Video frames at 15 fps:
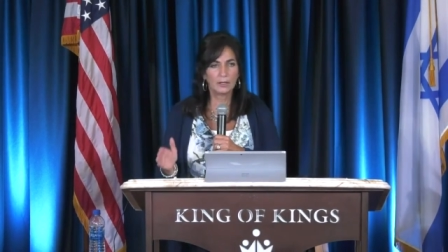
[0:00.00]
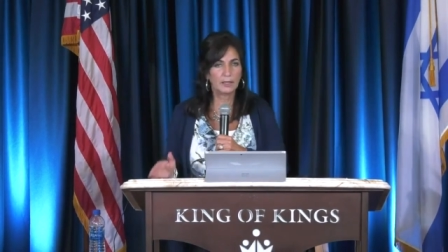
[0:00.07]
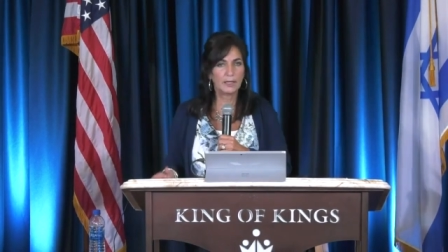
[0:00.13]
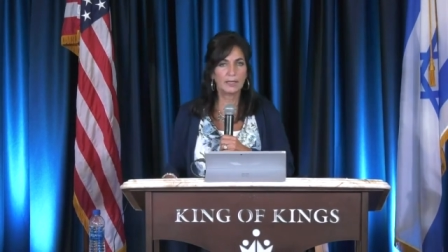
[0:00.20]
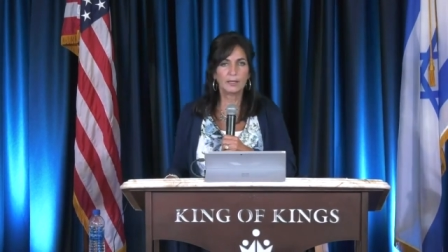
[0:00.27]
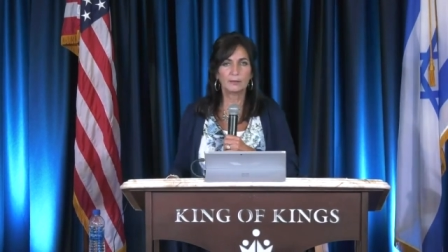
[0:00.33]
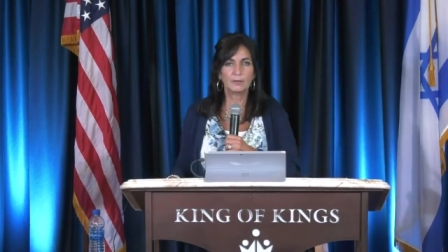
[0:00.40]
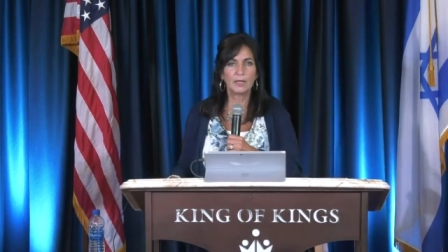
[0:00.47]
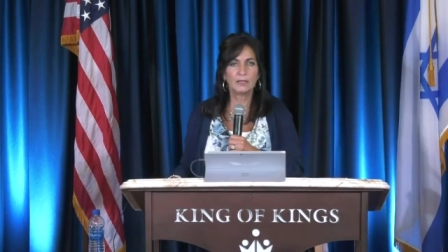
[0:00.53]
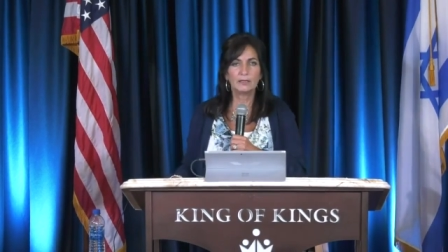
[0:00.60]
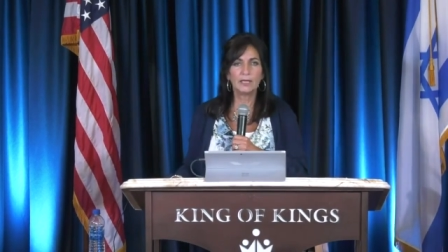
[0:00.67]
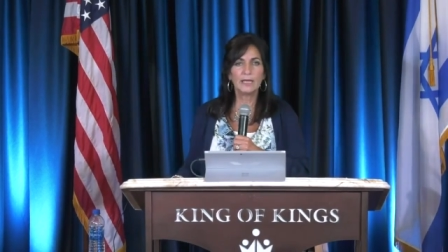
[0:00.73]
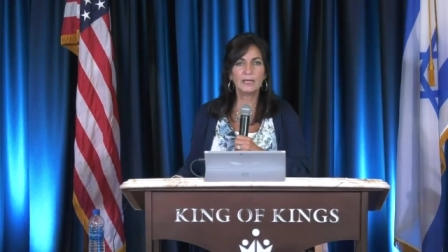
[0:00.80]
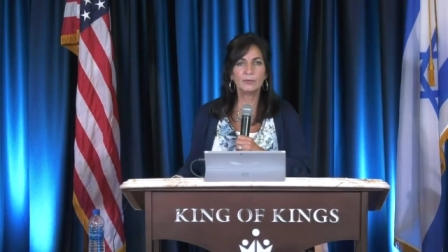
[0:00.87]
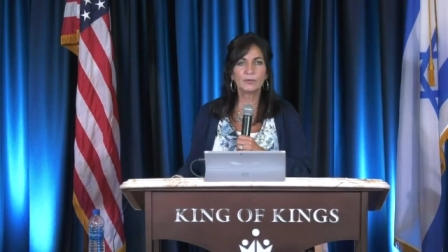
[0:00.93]
I am.
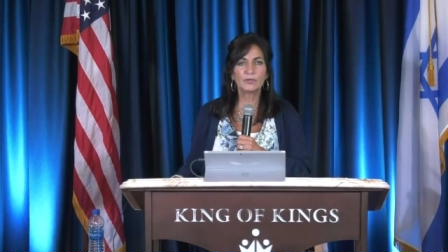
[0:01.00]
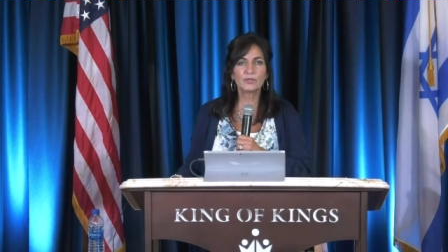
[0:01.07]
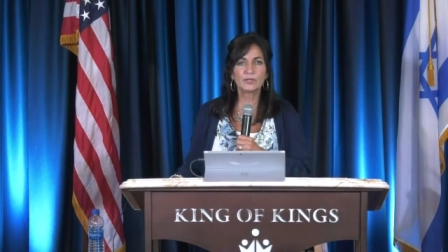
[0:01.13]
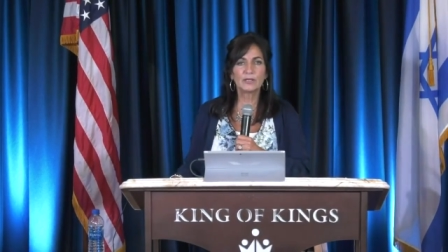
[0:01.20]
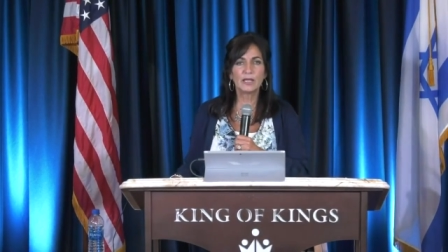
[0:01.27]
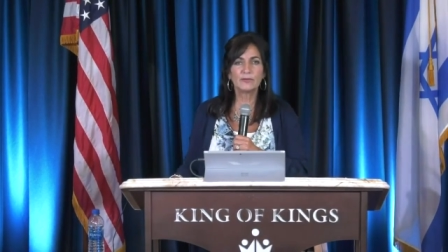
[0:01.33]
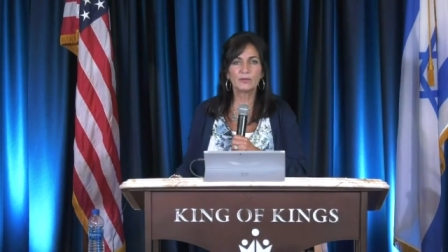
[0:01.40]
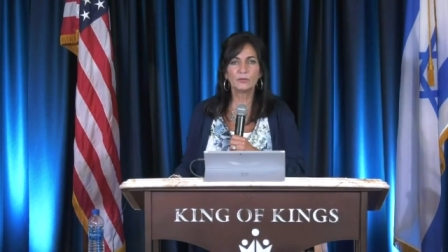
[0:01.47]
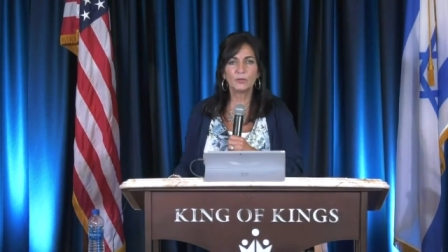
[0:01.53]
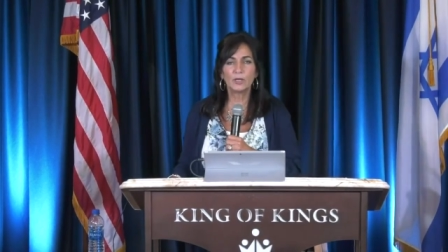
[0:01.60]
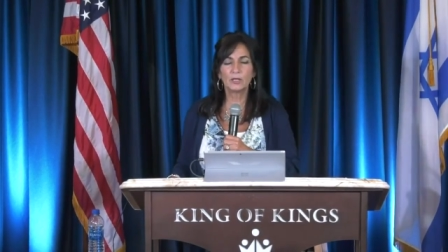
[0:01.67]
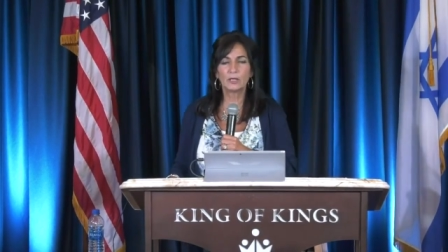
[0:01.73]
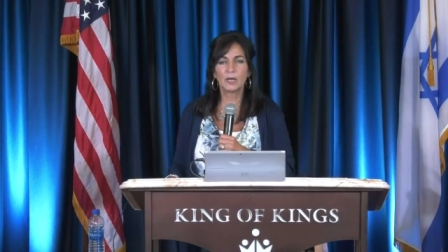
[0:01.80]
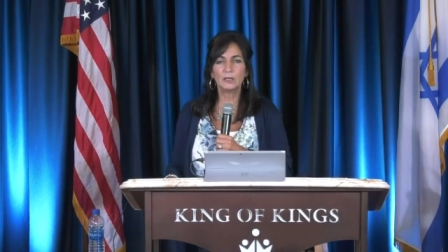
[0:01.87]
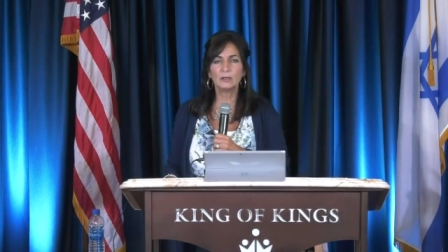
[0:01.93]
And Hebrews
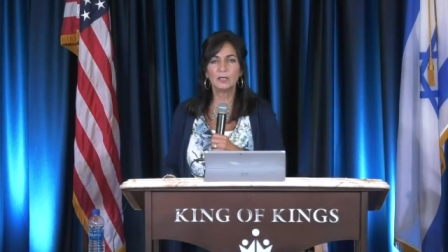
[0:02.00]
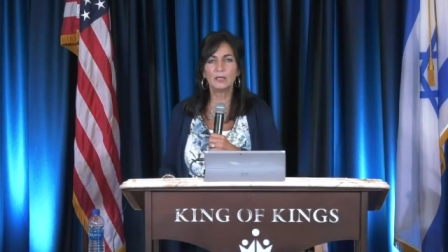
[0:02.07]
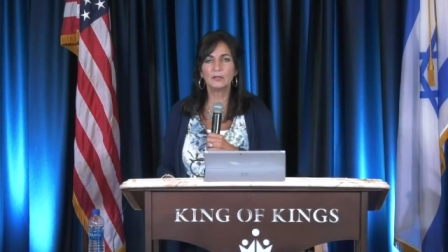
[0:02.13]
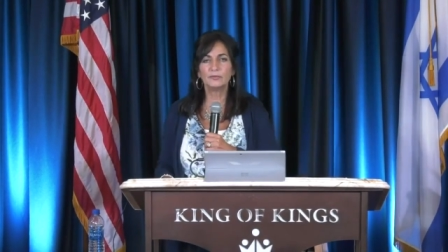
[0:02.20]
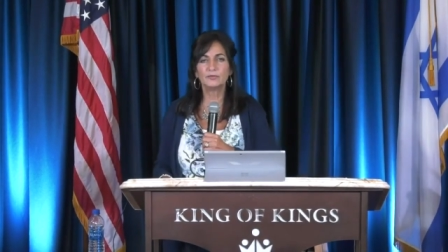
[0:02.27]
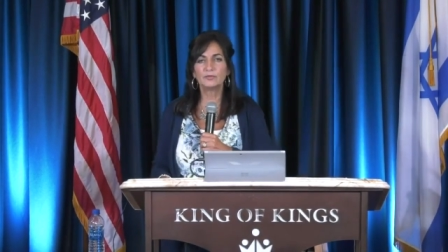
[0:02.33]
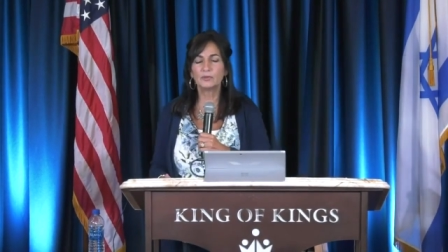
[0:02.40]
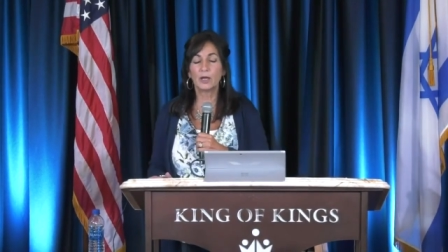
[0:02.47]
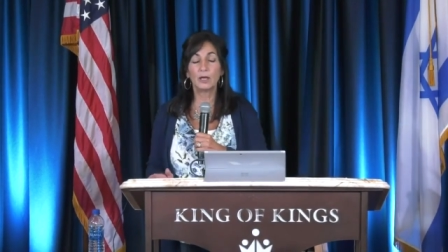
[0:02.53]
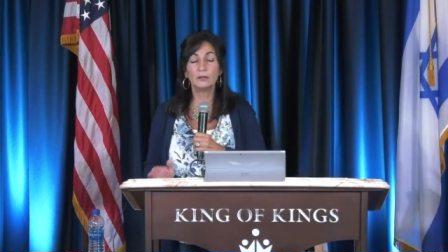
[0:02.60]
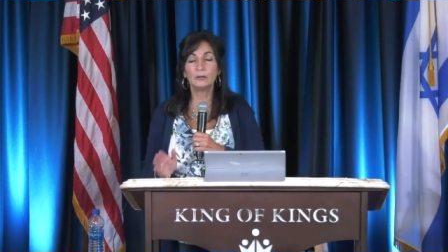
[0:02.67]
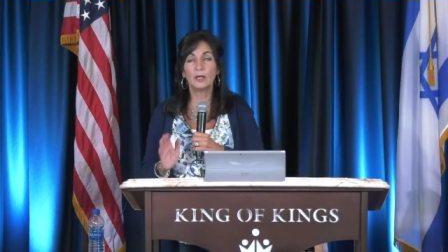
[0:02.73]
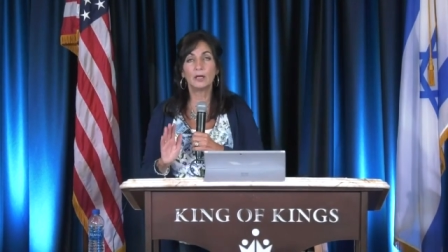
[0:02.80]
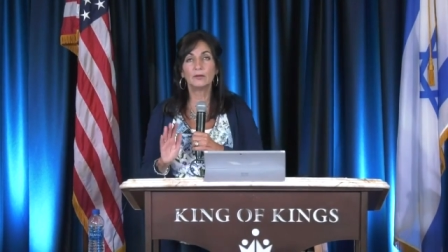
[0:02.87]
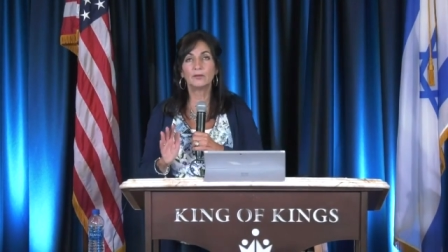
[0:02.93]
11:1,
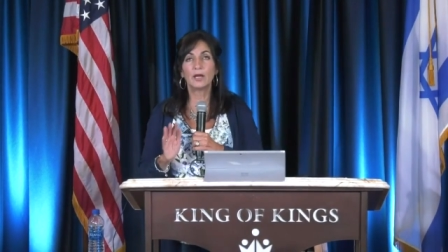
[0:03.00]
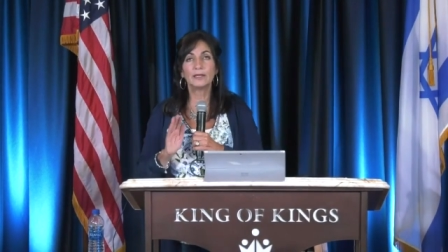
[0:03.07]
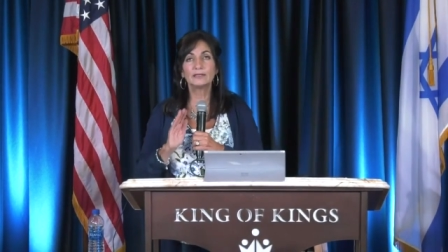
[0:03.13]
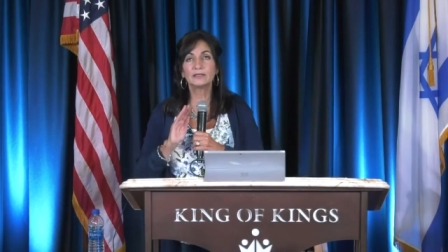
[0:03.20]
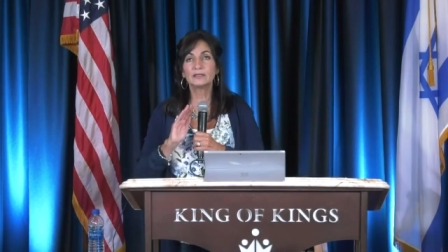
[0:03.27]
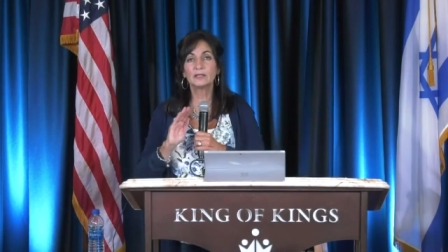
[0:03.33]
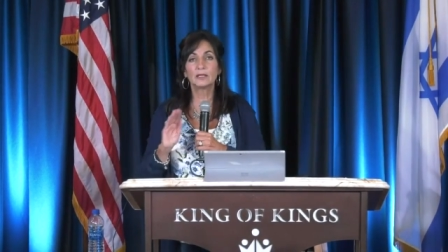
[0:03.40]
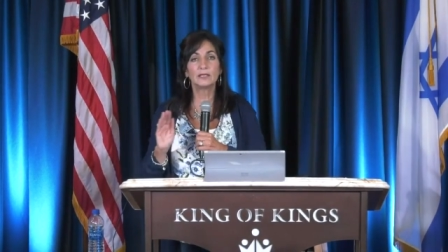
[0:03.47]
I